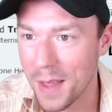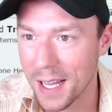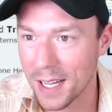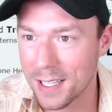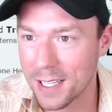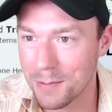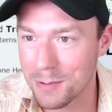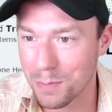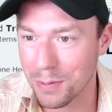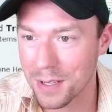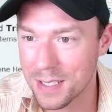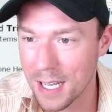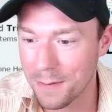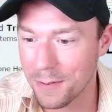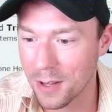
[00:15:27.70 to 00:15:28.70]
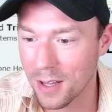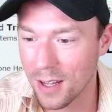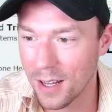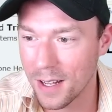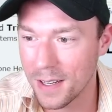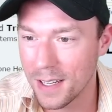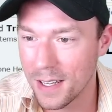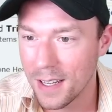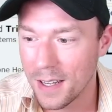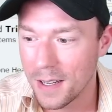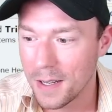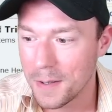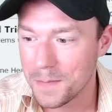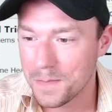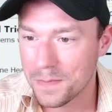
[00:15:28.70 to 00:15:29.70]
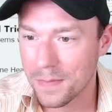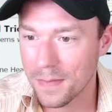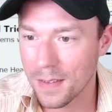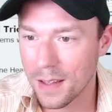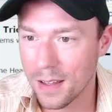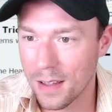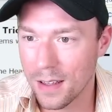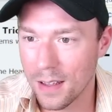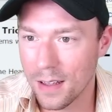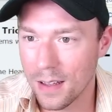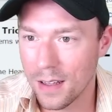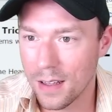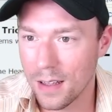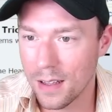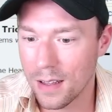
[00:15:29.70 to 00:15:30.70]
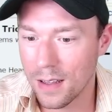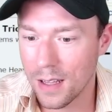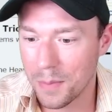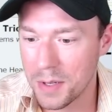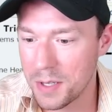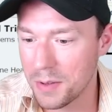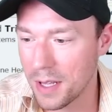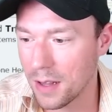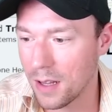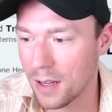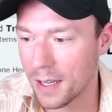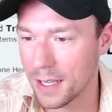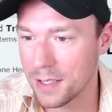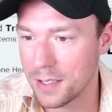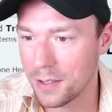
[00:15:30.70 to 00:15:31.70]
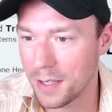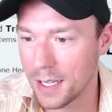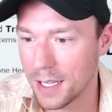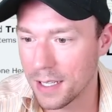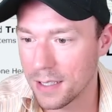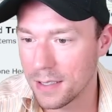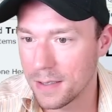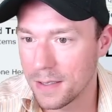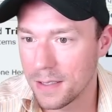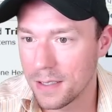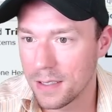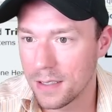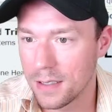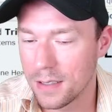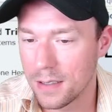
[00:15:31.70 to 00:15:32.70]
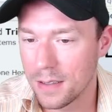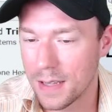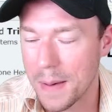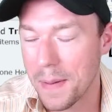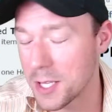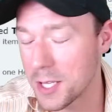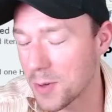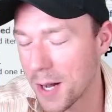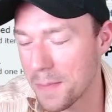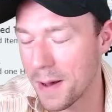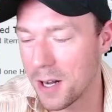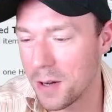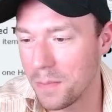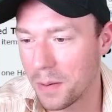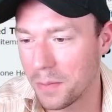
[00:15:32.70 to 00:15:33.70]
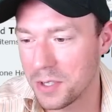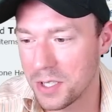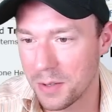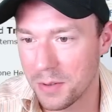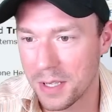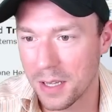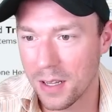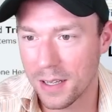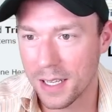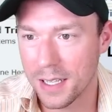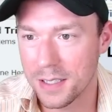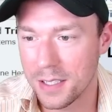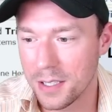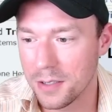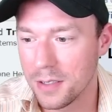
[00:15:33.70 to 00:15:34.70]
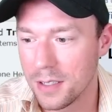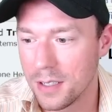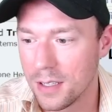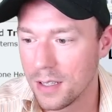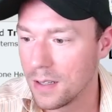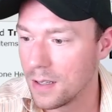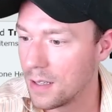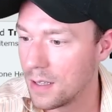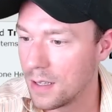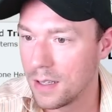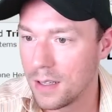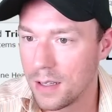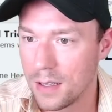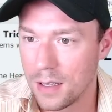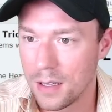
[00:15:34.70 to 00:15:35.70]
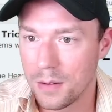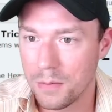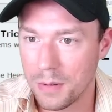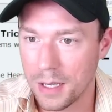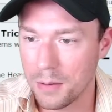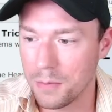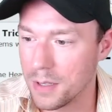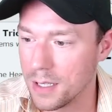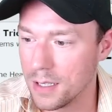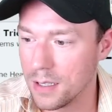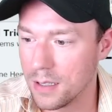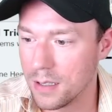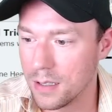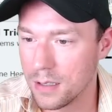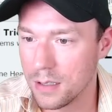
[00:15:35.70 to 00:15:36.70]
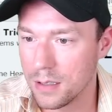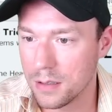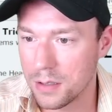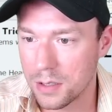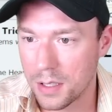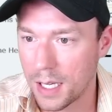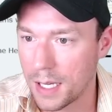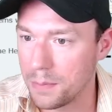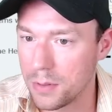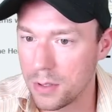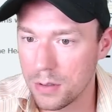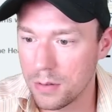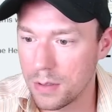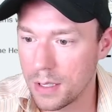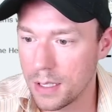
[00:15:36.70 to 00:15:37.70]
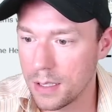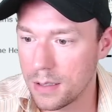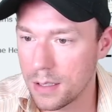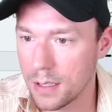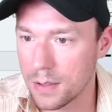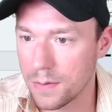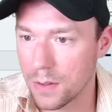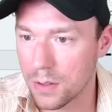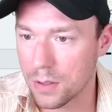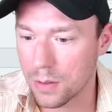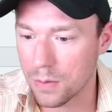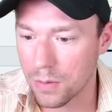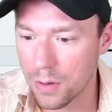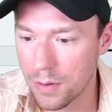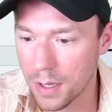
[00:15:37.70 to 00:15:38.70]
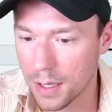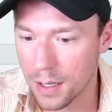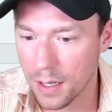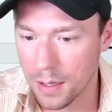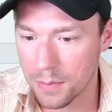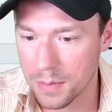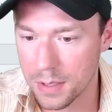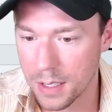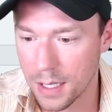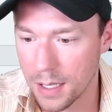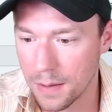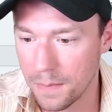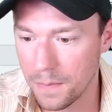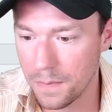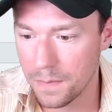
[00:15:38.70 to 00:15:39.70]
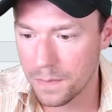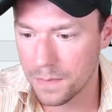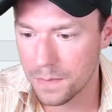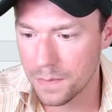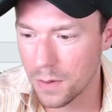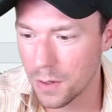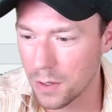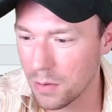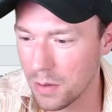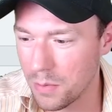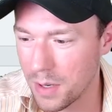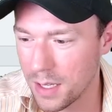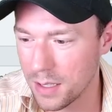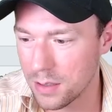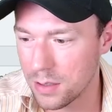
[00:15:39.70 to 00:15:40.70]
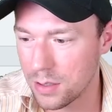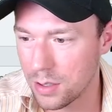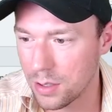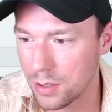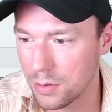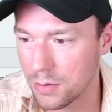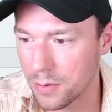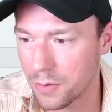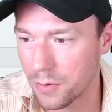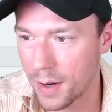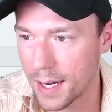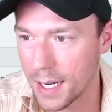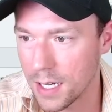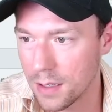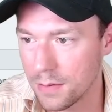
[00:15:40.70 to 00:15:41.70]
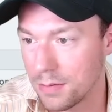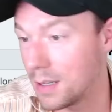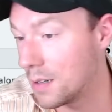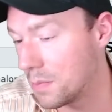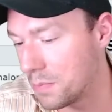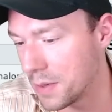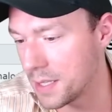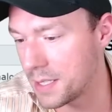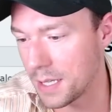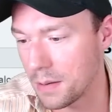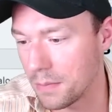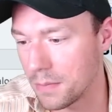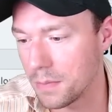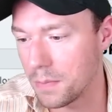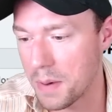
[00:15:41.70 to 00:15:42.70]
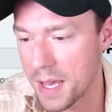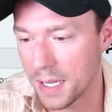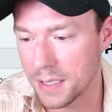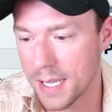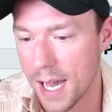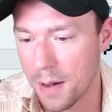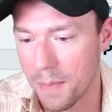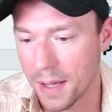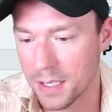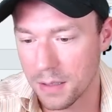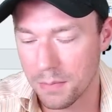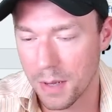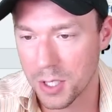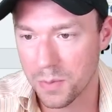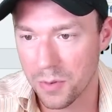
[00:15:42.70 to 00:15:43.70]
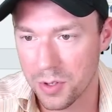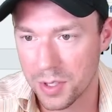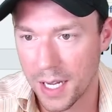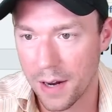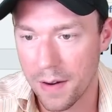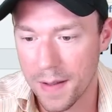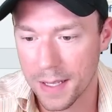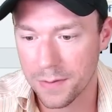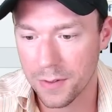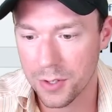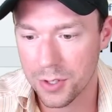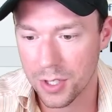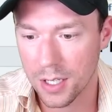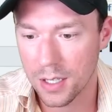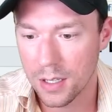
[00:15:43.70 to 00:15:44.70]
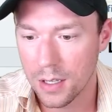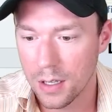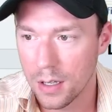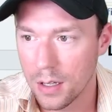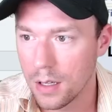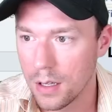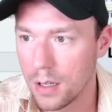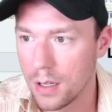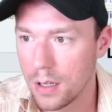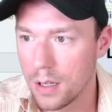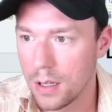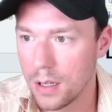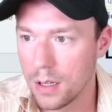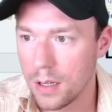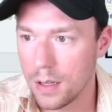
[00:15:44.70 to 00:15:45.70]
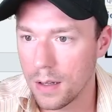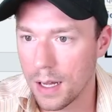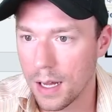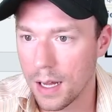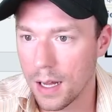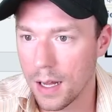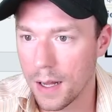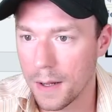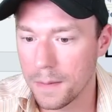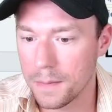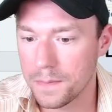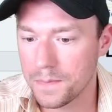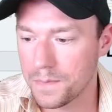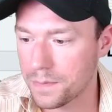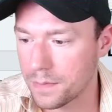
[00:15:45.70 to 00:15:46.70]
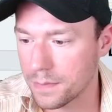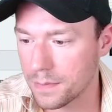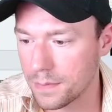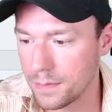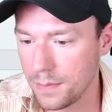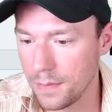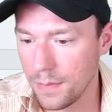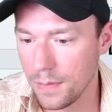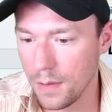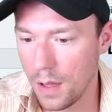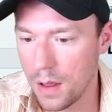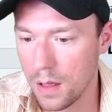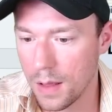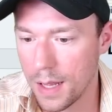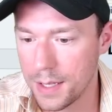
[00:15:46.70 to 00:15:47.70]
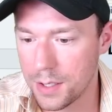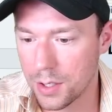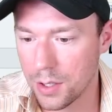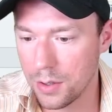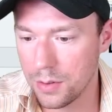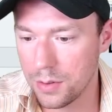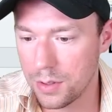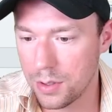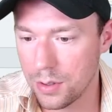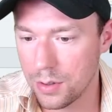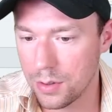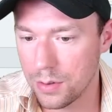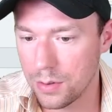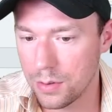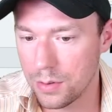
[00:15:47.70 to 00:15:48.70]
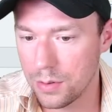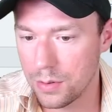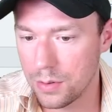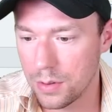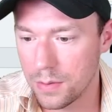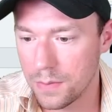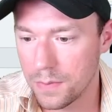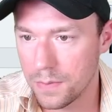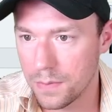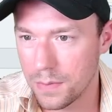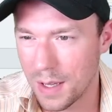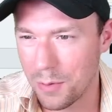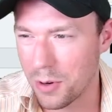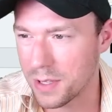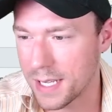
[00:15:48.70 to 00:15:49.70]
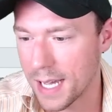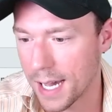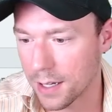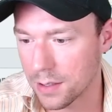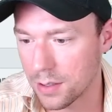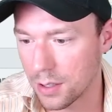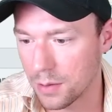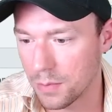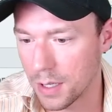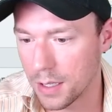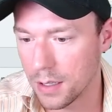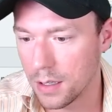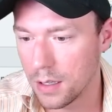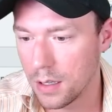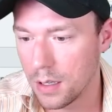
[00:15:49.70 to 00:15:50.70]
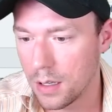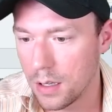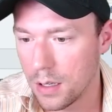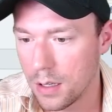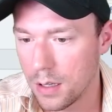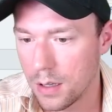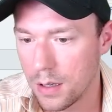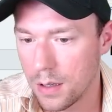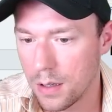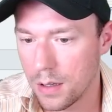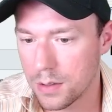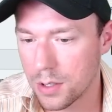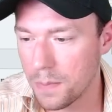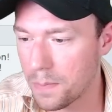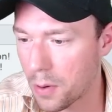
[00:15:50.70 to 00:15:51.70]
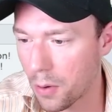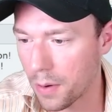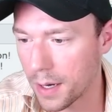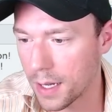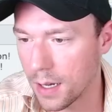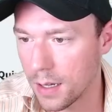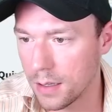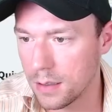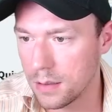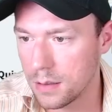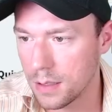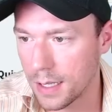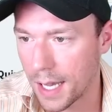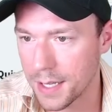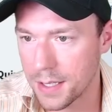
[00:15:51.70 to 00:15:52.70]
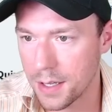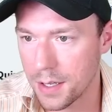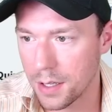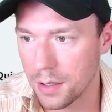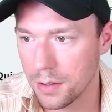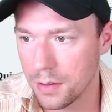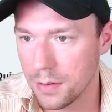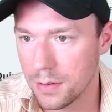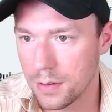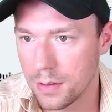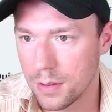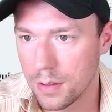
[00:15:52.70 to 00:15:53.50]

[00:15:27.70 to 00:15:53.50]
In comes Blacephalon. I'm gonna see what they lock into here. They might swap out, but I'm gonna just see what they lock into. We will just keep doing it as Volcarona comes in. Volcarona we're not too afraid of. Well, Blissey being down makes it much more scary, that's for sure. Uh, let's go to... They won't attack turn one. The Porygon, in case they do.